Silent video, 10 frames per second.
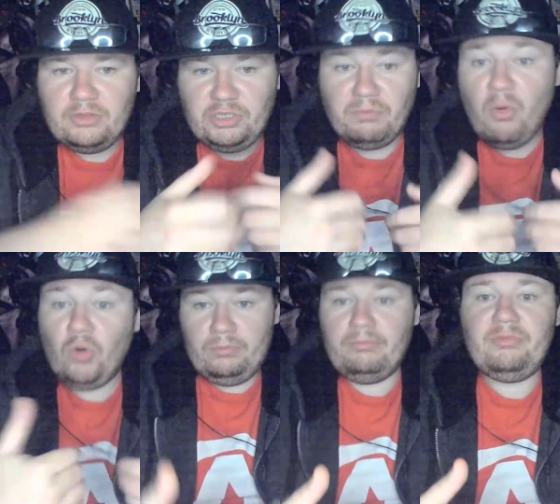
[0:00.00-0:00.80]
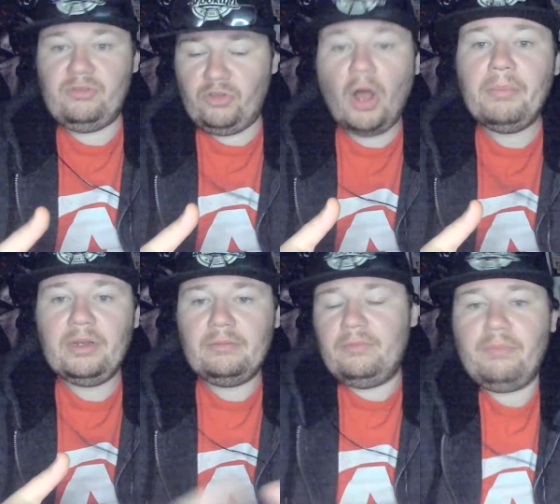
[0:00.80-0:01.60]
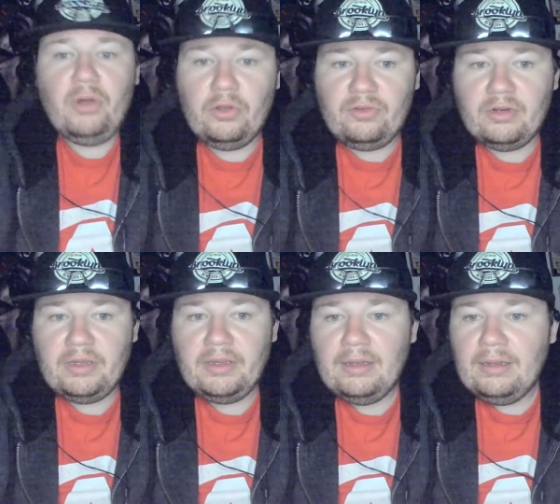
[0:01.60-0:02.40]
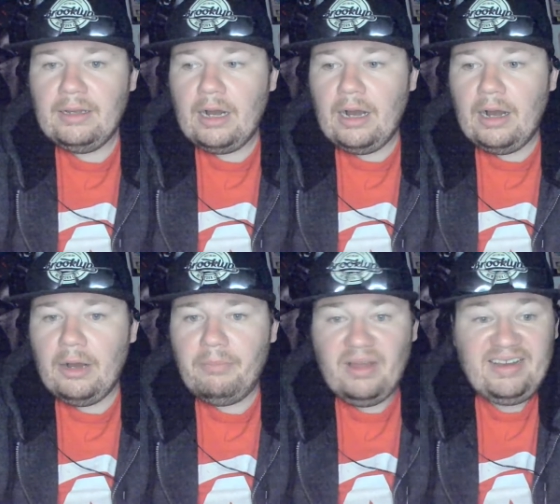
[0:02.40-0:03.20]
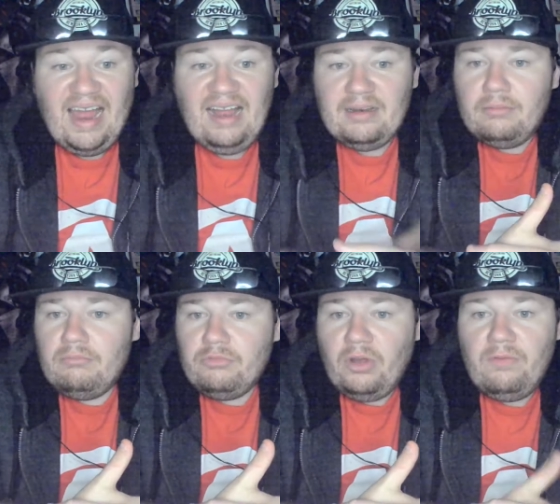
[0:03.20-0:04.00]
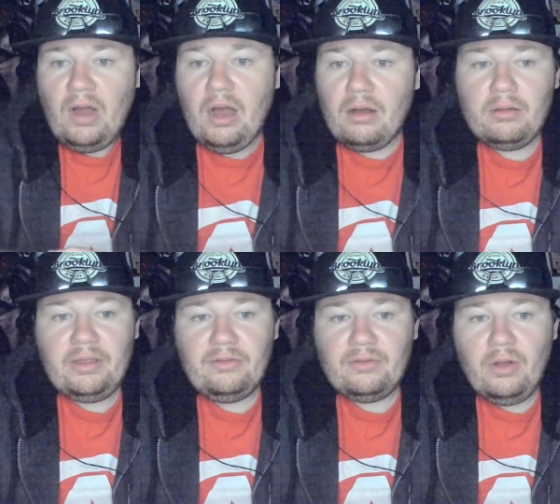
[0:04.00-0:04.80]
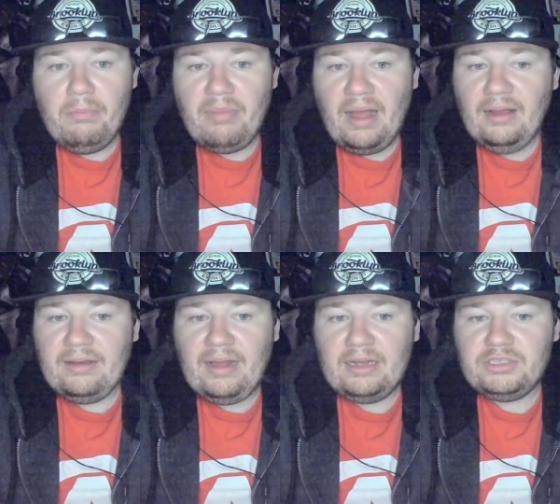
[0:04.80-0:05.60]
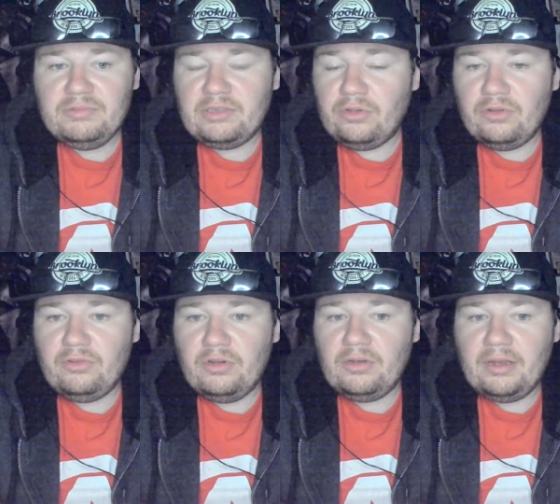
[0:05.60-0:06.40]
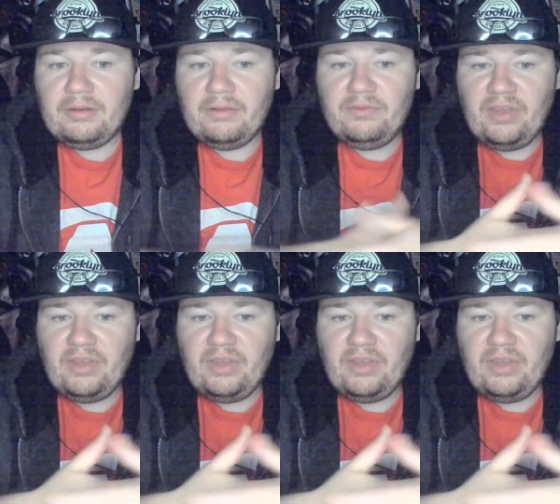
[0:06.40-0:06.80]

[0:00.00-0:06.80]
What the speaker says: just more dominant personally. But again, so far it's not bad. It actually does look like they've